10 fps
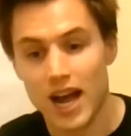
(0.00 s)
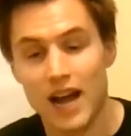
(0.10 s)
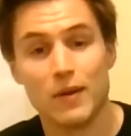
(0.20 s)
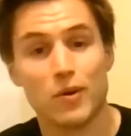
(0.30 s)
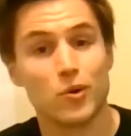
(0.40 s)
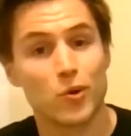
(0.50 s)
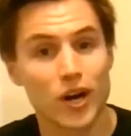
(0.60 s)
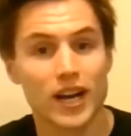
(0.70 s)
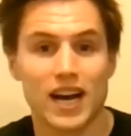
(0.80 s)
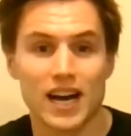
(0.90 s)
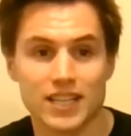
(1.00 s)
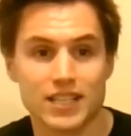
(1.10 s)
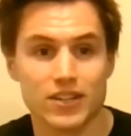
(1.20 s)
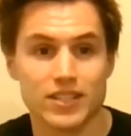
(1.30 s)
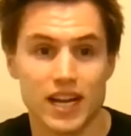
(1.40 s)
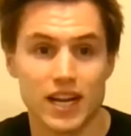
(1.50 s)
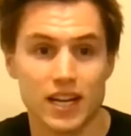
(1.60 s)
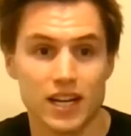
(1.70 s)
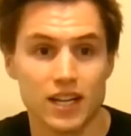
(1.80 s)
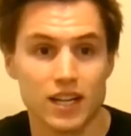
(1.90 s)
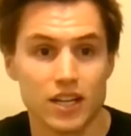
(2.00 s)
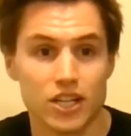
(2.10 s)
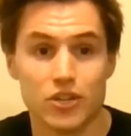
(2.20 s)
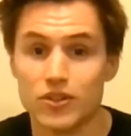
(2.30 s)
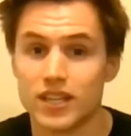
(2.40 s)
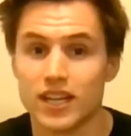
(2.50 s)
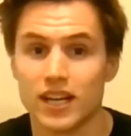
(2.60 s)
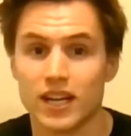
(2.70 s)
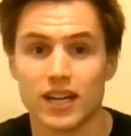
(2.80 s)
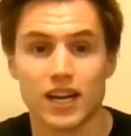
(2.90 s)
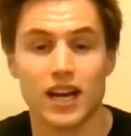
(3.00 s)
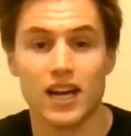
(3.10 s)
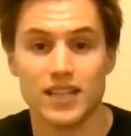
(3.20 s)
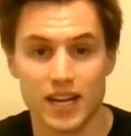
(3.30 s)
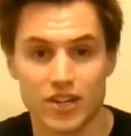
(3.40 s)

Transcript: and they will organize their data using a data.